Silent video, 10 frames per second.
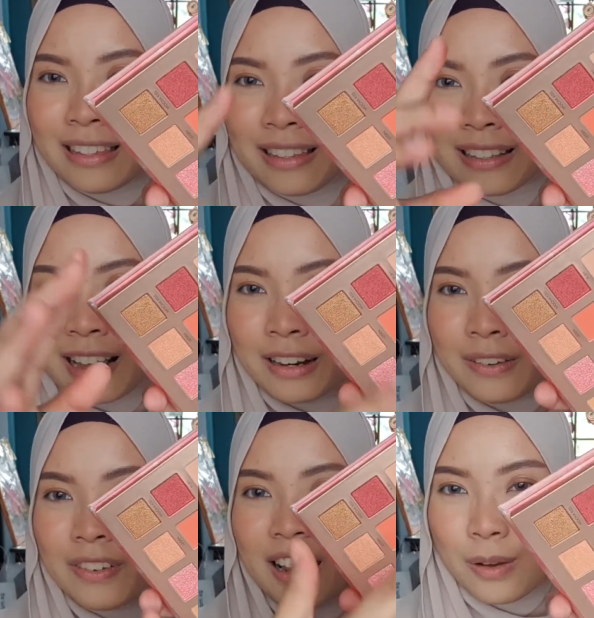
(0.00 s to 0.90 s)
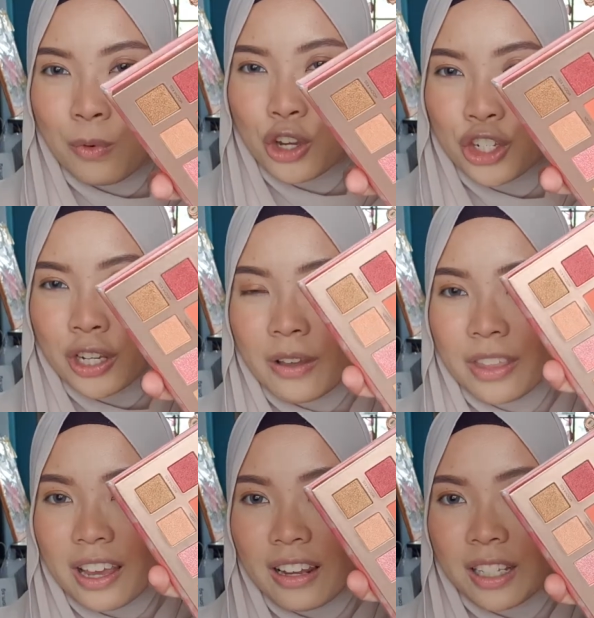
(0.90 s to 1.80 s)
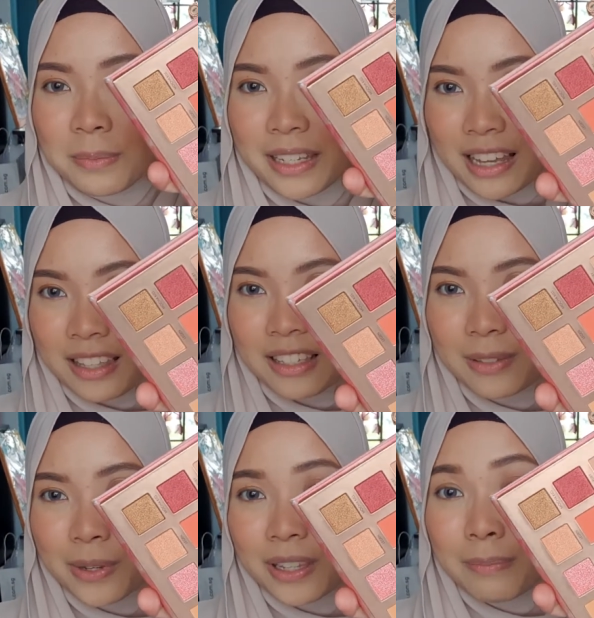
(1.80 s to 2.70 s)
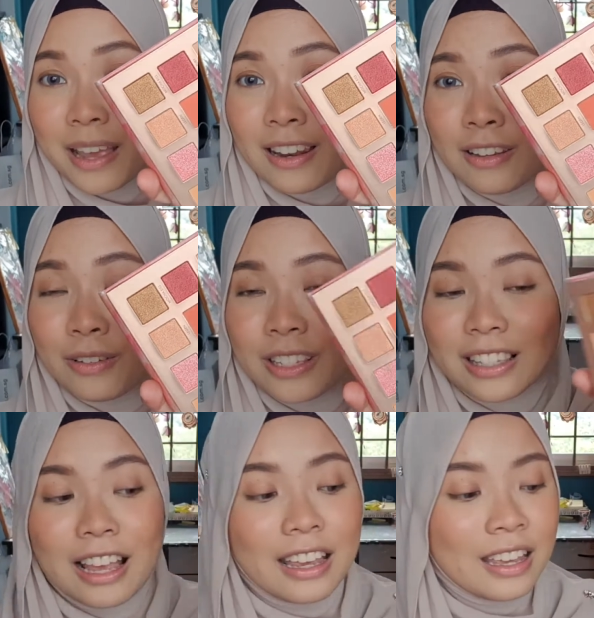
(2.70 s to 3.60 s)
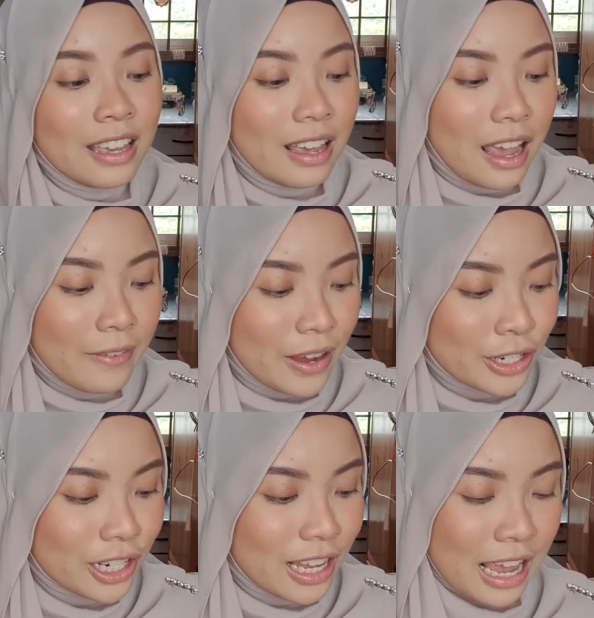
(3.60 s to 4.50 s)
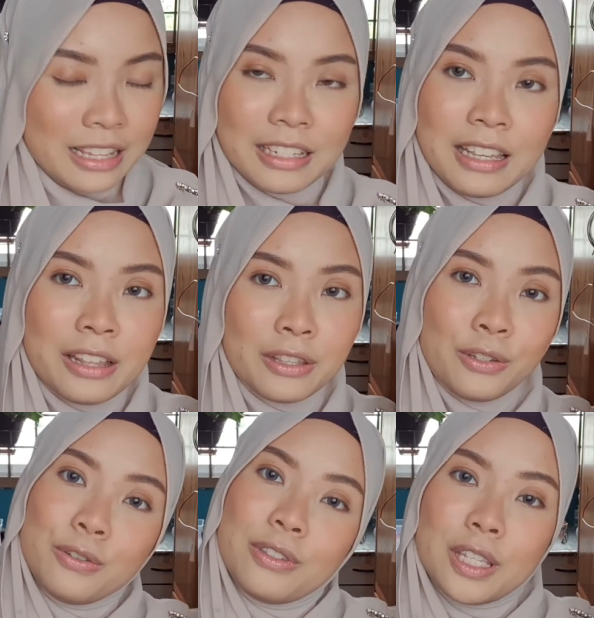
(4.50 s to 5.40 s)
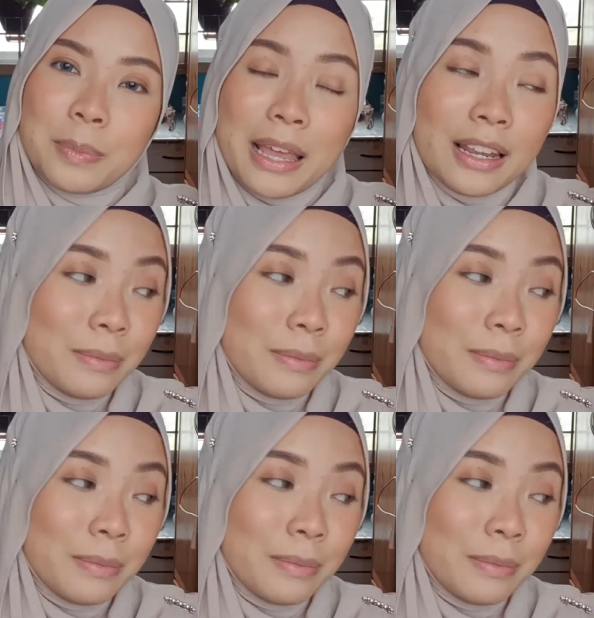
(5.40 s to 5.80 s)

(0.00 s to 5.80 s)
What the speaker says: it's kind of like washing out the colors, but yeah, this is what the palette looks like. I've actually hesitated to use this palette